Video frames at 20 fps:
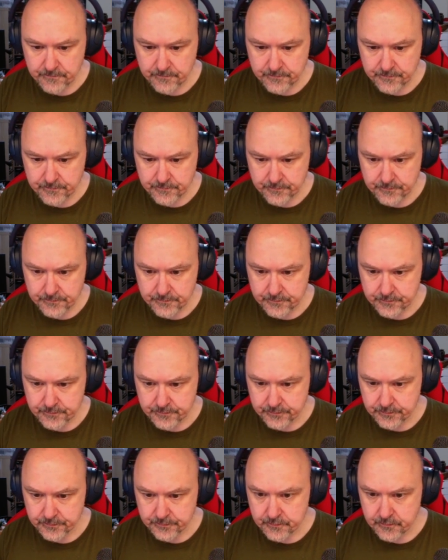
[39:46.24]

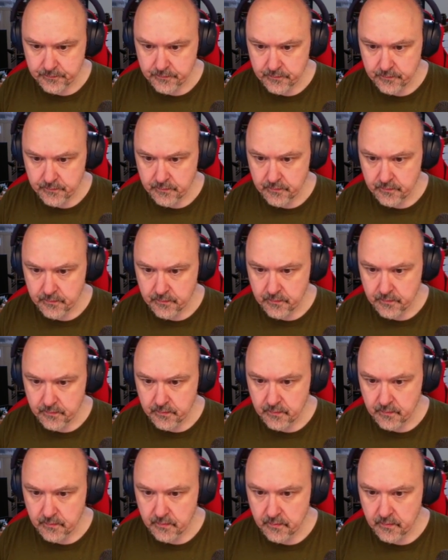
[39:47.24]

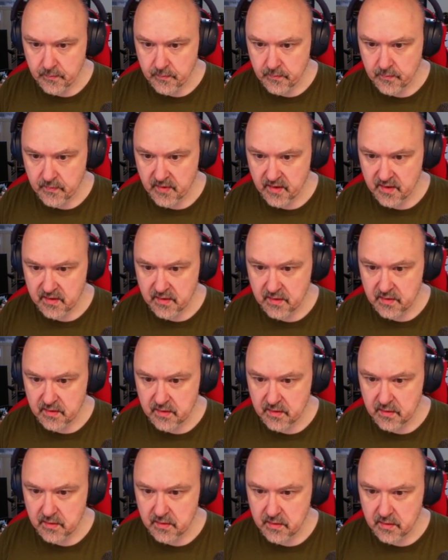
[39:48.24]

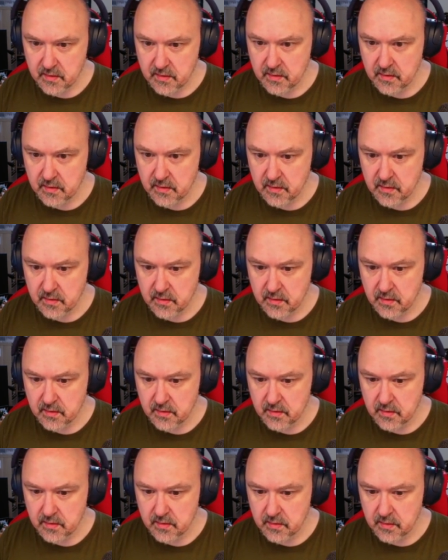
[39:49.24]

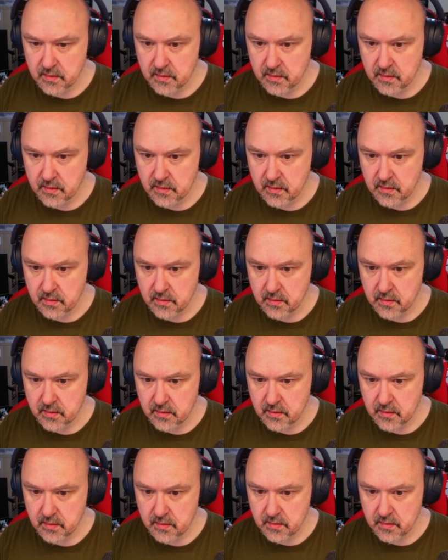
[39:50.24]

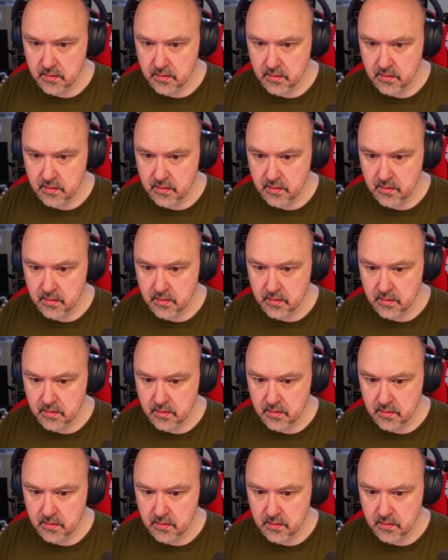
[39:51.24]

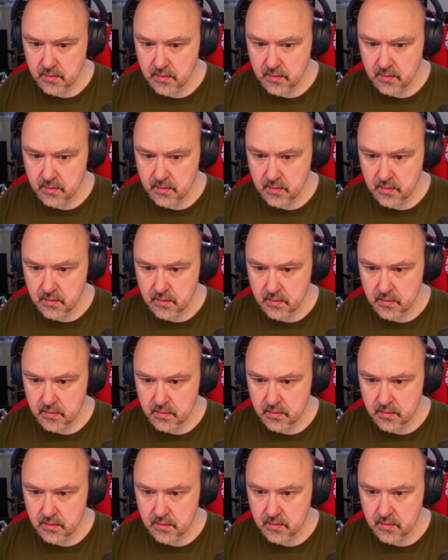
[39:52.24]

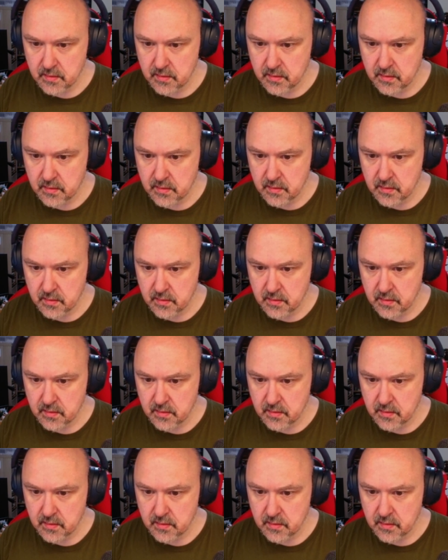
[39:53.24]
Nobody speaks.